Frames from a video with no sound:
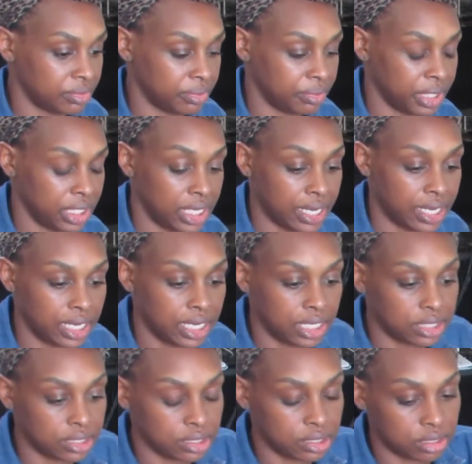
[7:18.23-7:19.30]
But yeah,
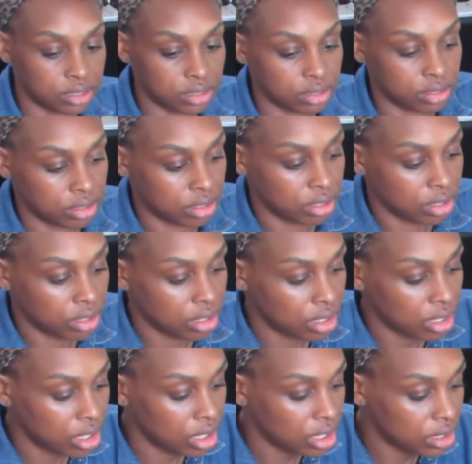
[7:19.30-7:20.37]
I
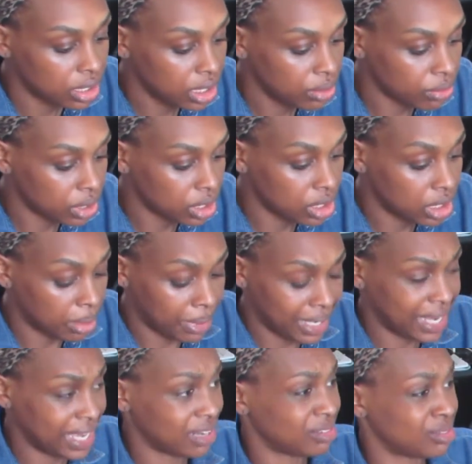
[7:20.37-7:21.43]
think we're good. I
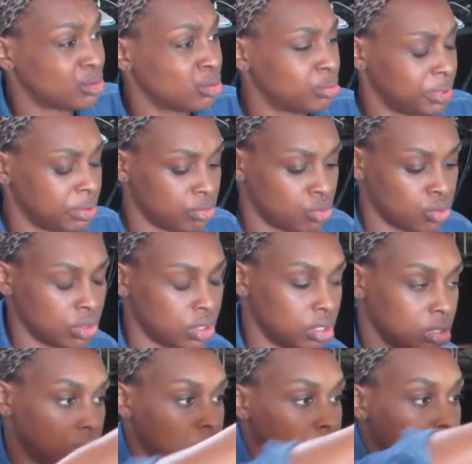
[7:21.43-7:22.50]
might add a little bit more